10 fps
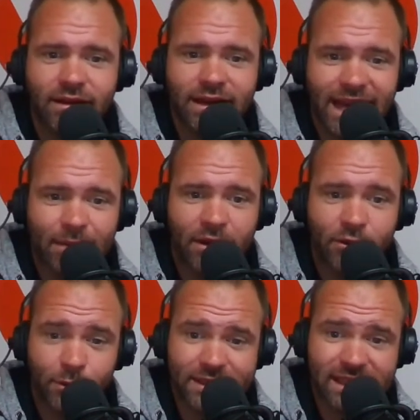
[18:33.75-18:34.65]
name on
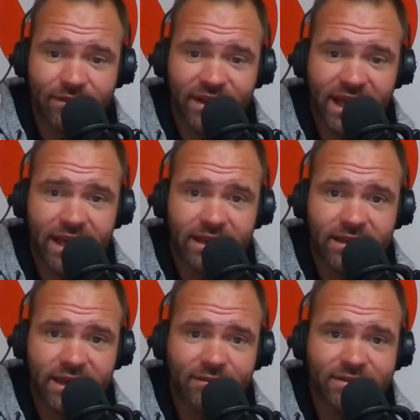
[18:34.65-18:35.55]
the receiving end,
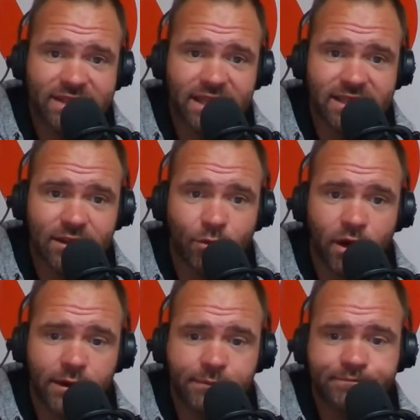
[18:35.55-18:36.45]
did have
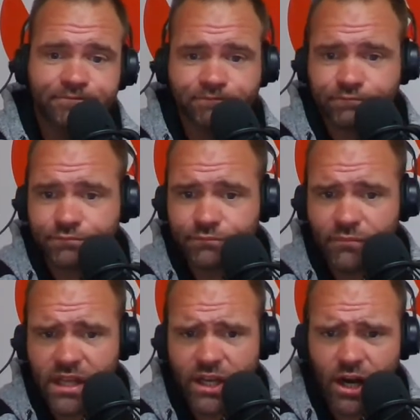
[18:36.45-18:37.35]
61
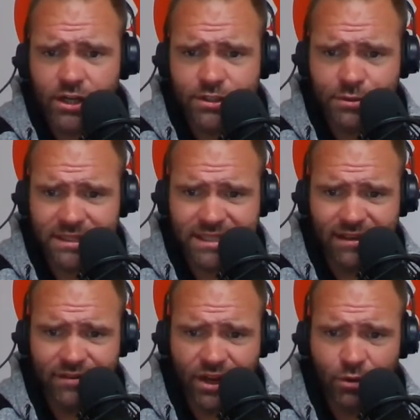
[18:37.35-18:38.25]
yards
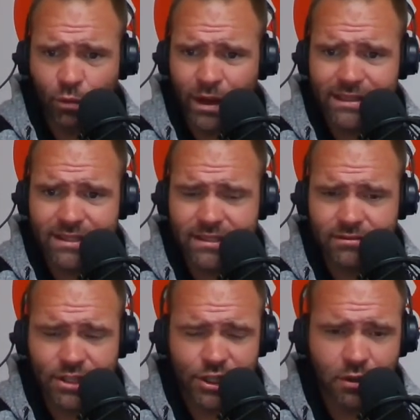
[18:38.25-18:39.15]
receiving. Wentz,
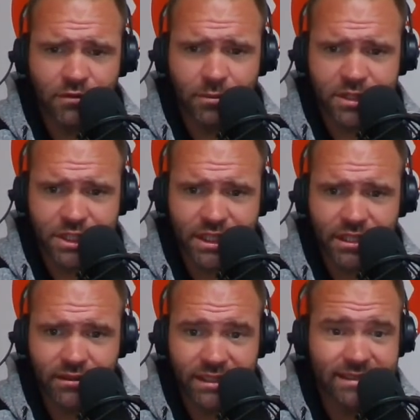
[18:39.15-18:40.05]
turnover
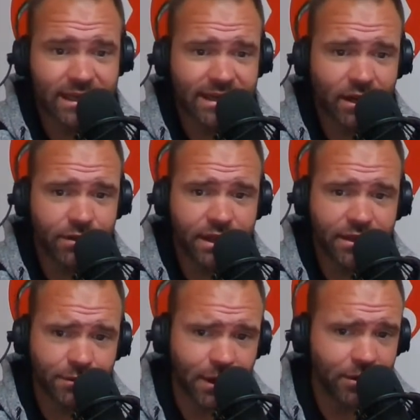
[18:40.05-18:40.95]
machine. He stayed healthy
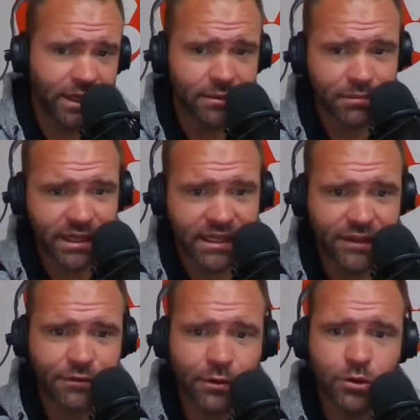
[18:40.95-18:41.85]
throughout it, but he
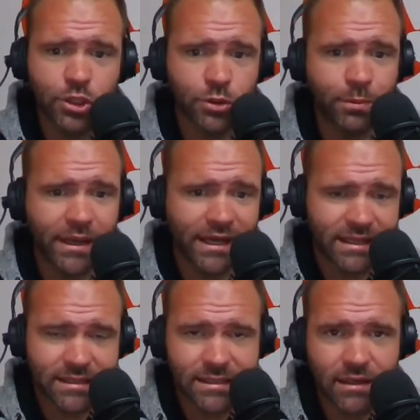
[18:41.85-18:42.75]
did throw two
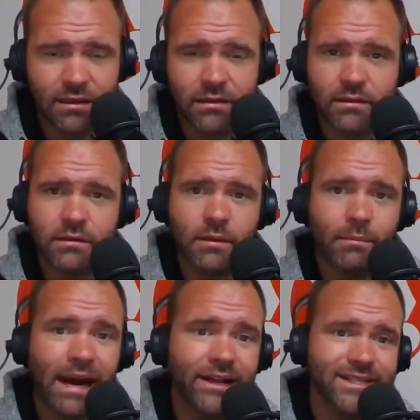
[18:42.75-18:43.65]
picks.
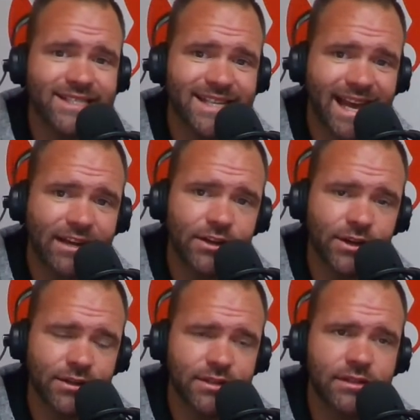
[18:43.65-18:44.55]
Miles
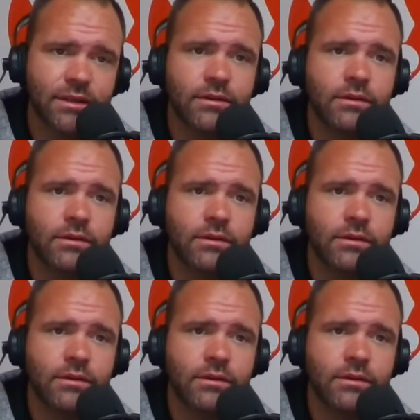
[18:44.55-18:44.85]
Sanders